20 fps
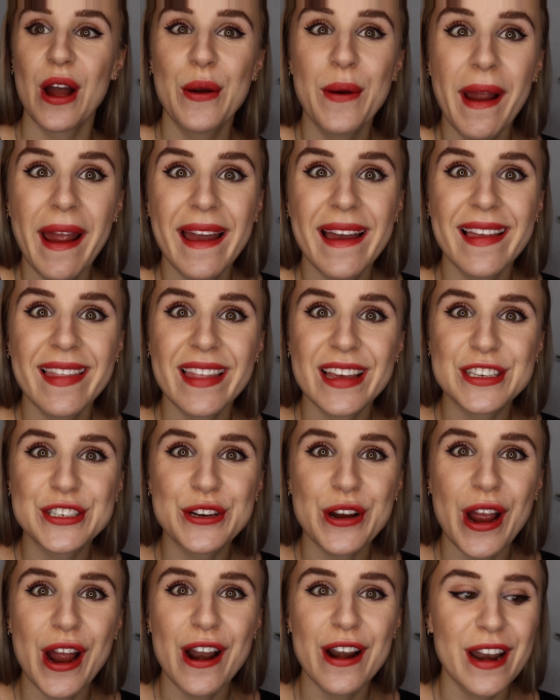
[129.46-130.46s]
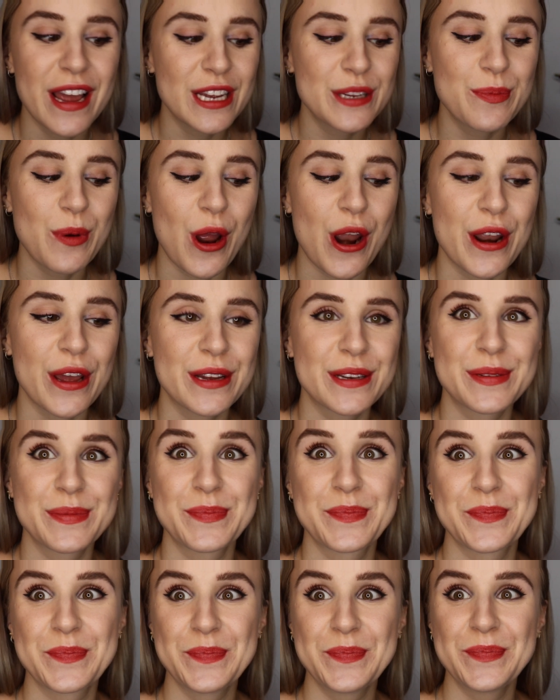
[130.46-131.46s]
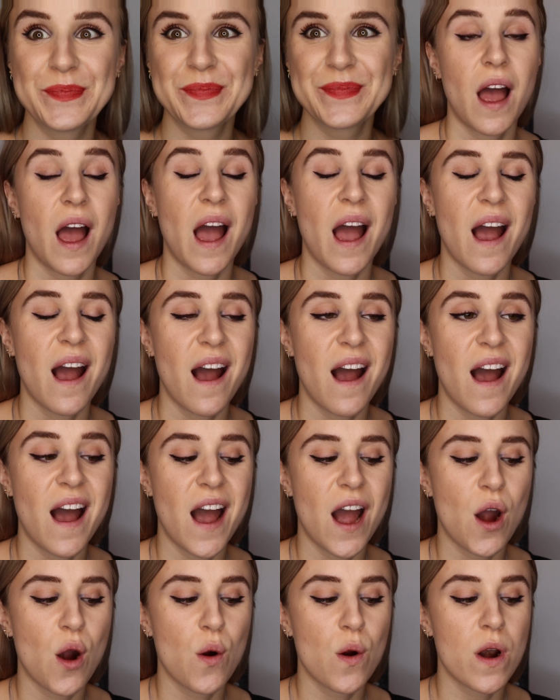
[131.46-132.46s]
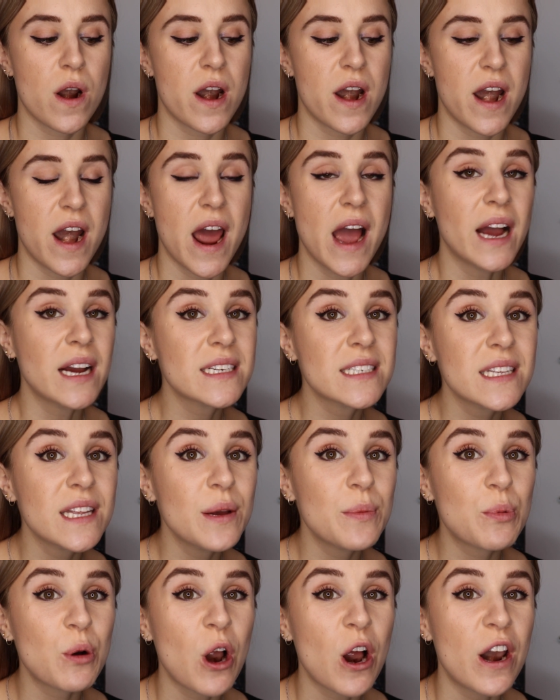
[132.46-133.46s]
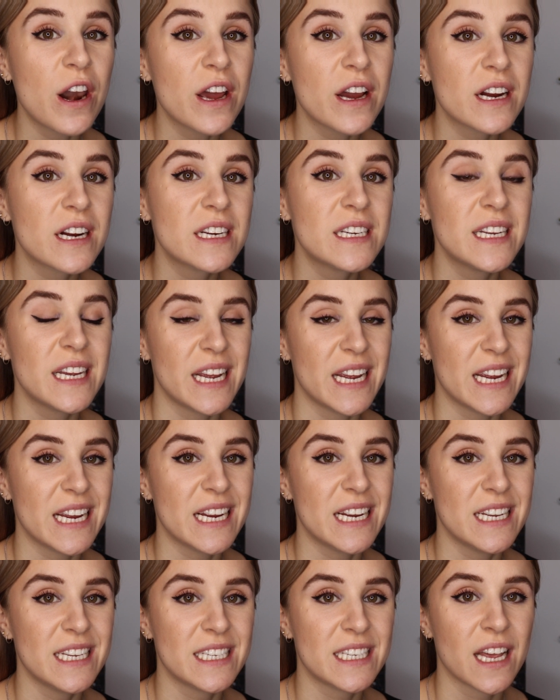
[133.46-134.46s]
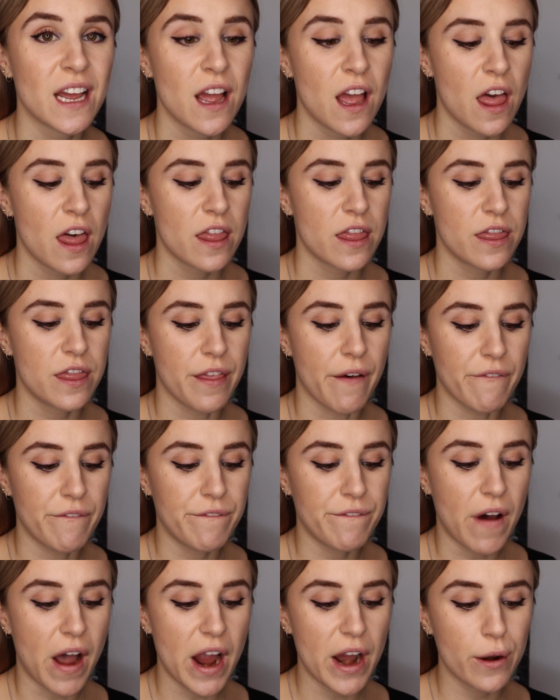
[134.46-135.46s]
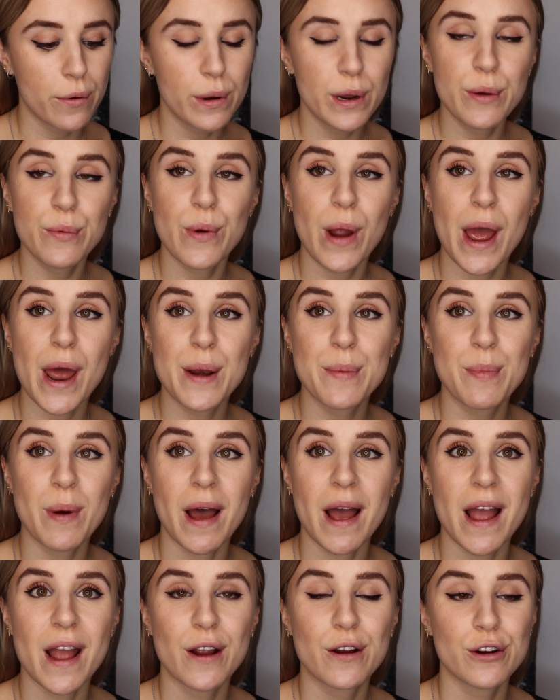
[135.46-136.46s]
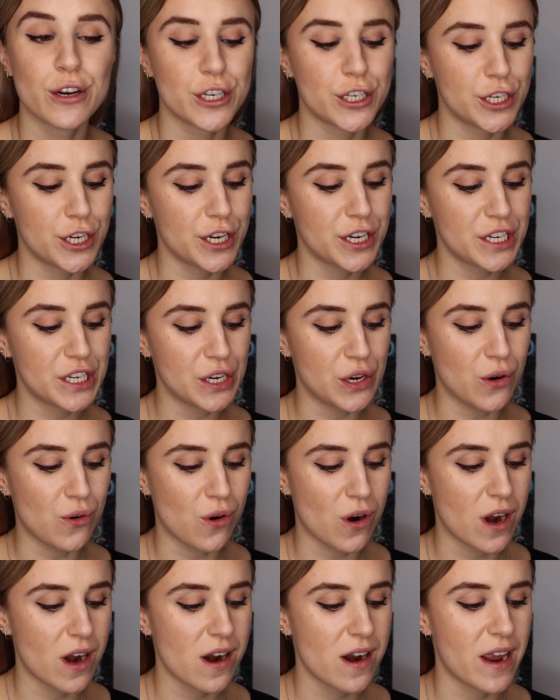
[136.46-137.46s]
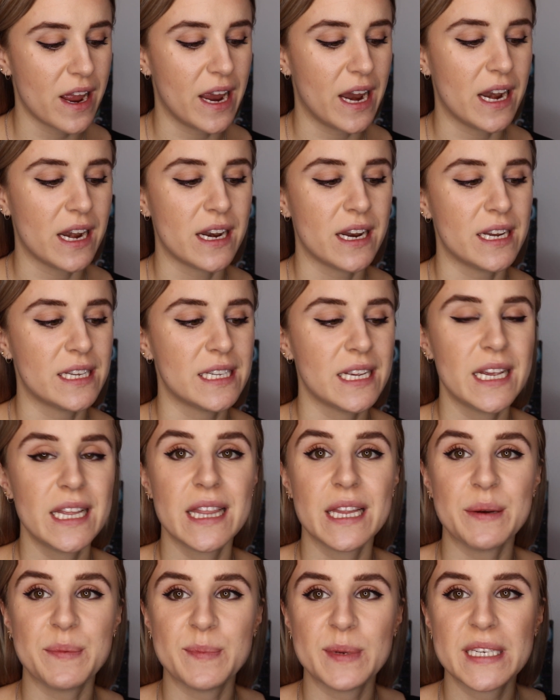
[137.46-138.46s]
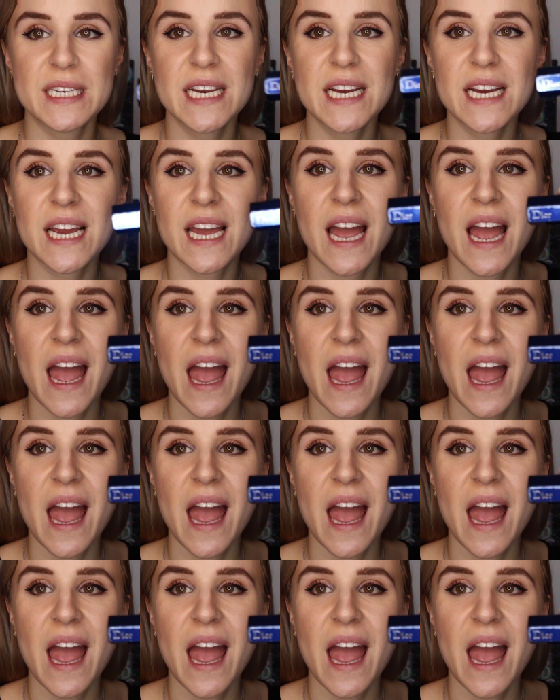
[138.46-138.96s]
All right, let's try our next product. Our next lip product is Fiery Red by Christian Dior, and it's a lipstick.